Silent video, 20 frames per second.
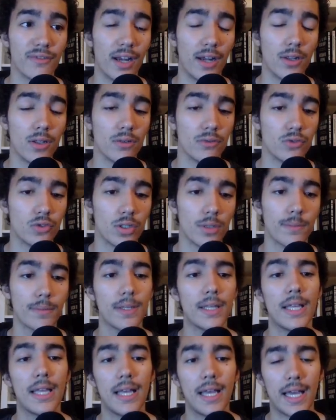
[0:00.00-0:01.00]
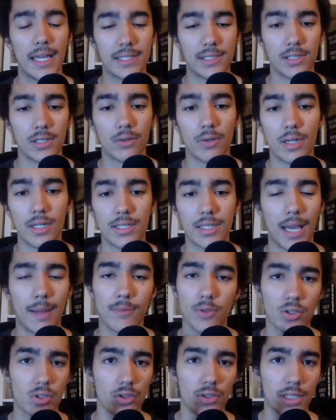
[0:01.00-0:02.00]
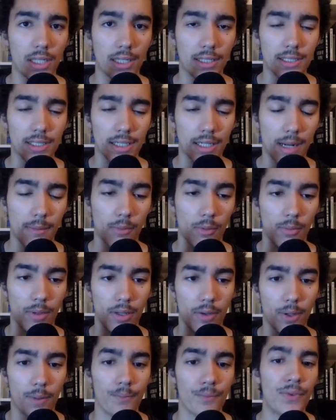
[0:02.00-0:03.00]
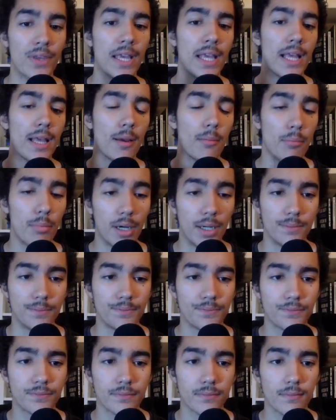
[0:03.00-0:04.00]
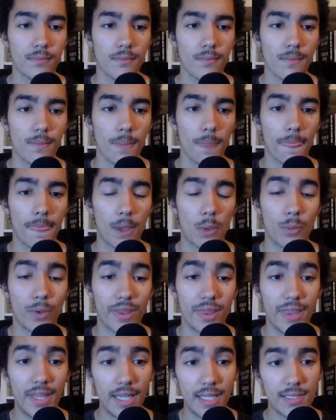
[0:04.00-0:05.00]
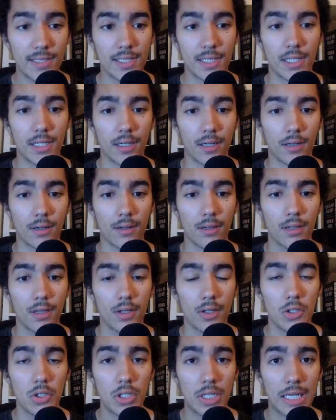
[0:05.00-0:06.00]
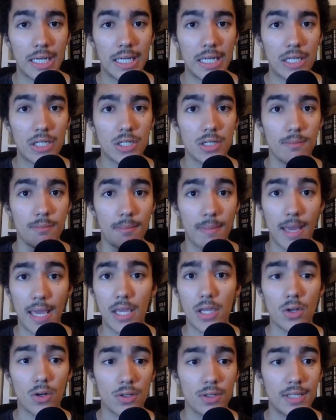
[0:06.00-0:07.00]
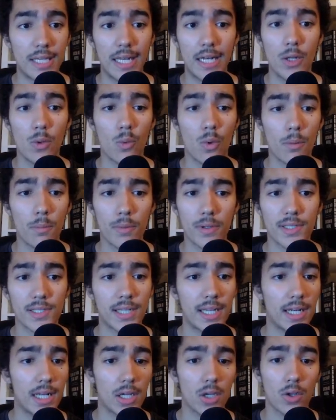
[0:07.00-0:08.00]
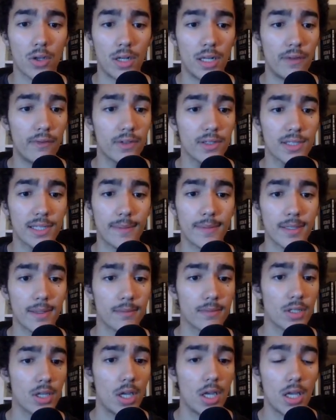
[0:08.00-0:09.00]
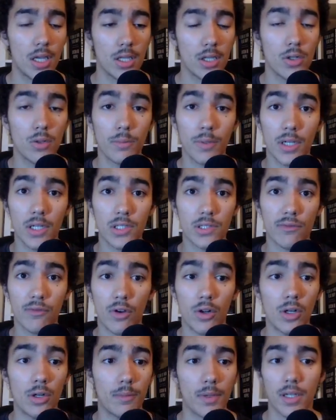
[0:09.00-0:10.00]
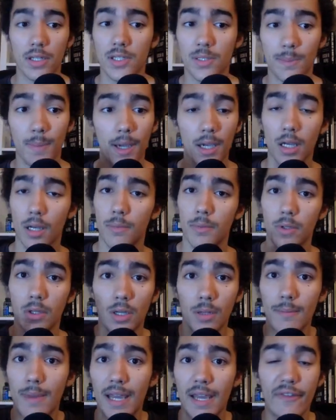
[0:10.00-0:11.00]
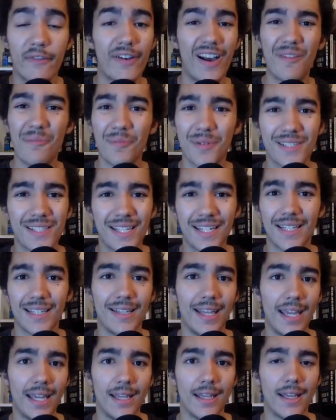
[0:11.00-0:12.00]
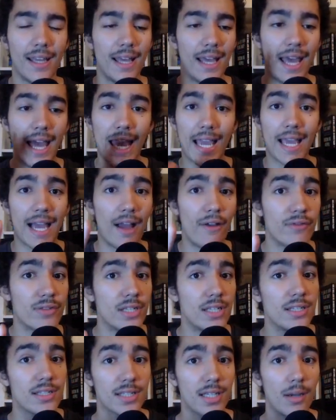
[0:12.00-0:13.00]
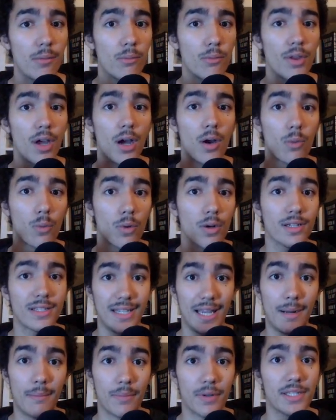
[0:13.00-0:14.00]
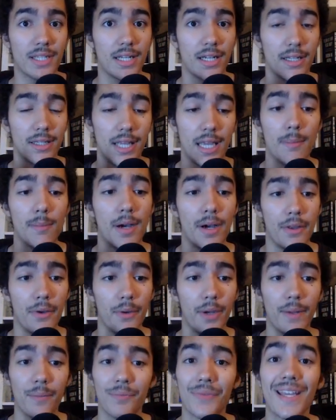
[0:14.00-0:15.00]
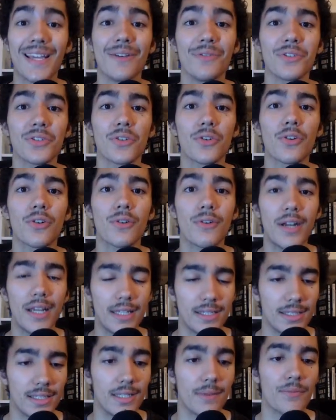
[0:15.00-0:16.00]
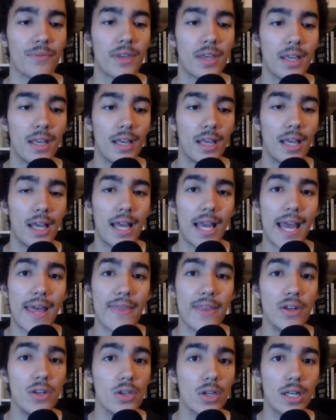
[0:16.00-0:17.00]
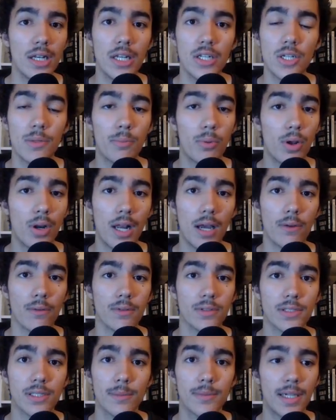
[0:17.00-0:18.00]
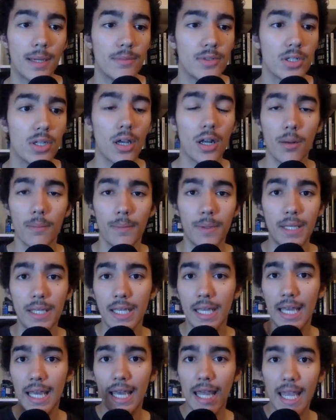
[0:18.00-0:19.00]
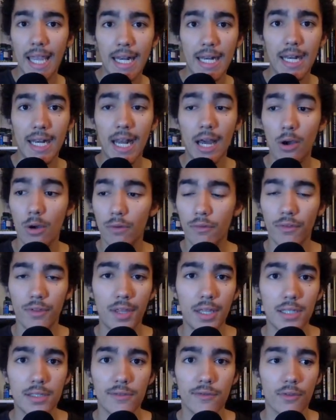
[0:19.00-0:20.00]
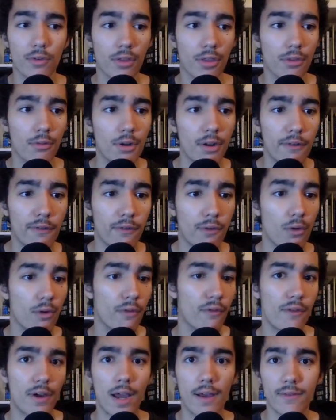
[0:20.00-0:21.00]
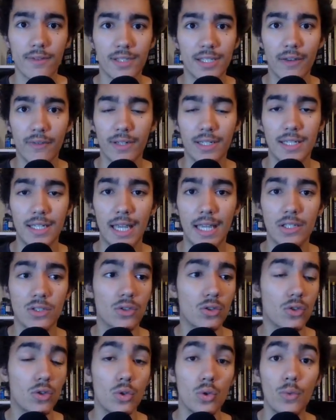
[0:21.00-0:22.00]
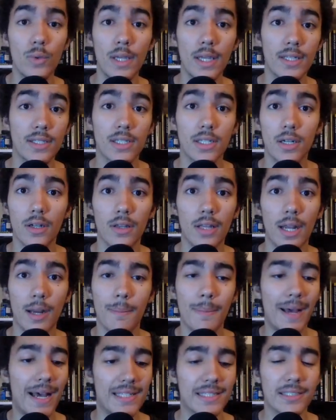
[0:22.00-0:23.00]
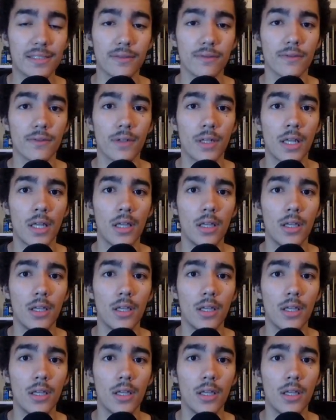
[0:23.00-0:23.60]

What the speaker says: the value of drip has decreased. I'm just using that as an example, by the way. But with this here, you can literally make your daily 1%. It could even sometimes, because of volume, it could spike up. You can make 5% a day. Heck, I've seen some that were 10% a day, by the way. It was crazy. And then you can literally pull out. Sometimes you gotta be in and out of things for 3, 4, 5, 7 days, 2 weeks here and there, passive.